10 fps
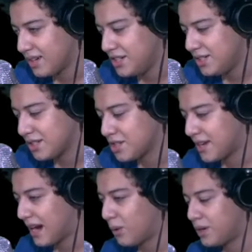she's such
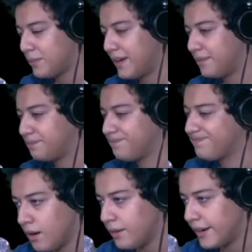a coward, man.
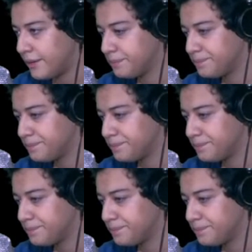Alright.